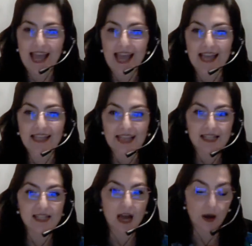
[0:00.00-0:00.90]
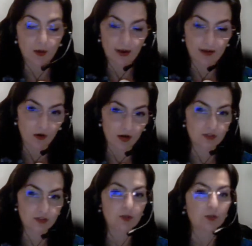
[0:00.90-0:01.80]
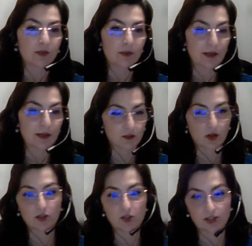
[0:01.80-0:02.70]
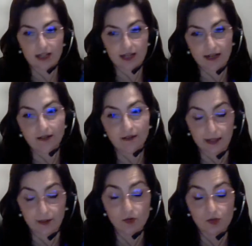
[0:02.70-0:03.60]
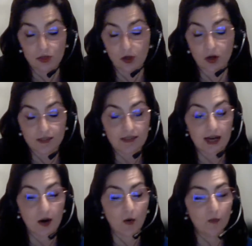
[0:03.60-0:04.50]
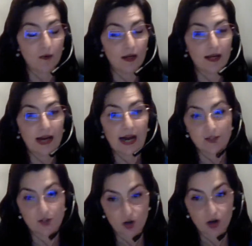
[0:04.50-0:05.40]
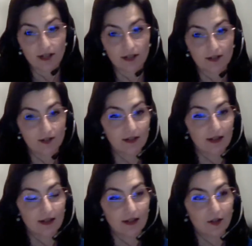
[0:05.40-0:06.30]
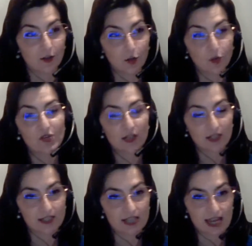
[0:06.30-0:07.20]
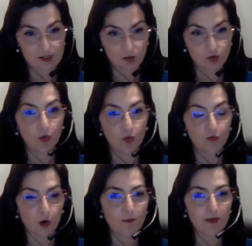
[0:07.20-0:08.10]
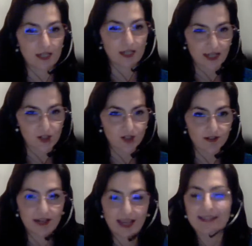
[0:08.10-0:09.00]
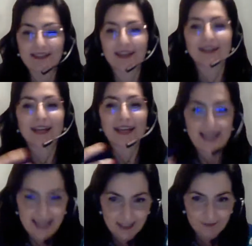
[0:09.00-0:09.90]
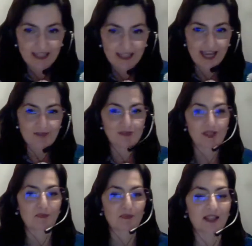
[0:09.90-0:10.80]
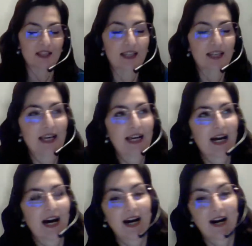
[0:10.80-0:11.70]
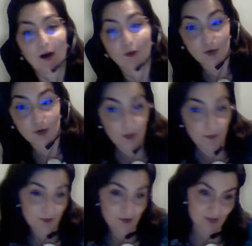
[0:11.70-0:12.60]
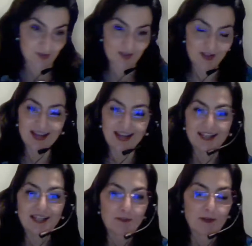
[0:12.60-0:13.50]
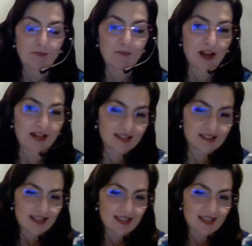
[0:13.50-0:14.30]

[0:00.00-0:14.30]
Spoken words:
And that's how I got to the methodology that I use a lot now. I started using it as a tool for mediation, and then it became something autonomous in my practice.